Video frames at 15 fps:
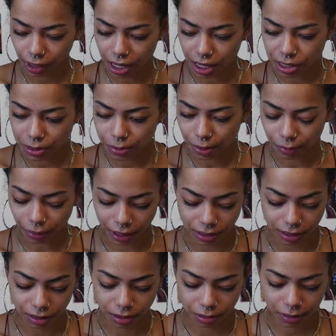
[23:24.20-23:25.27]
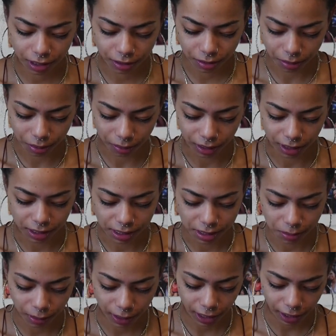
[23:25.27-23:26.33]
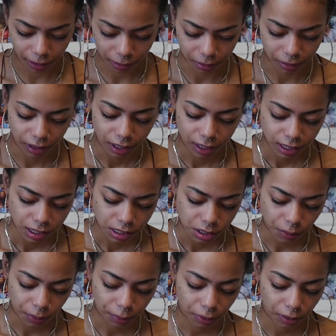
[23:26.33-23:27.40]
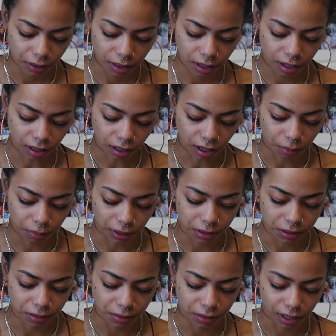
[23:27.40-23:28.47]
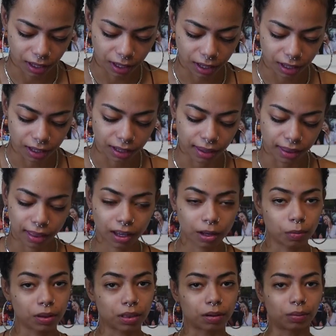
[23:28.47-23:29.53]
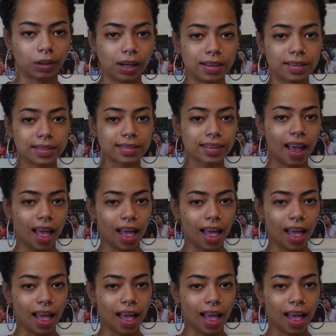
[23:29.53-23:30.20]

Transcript: Into a Wand. 3 into a Wand. Wow. So people are thinking a lot about you and thinking with their wands.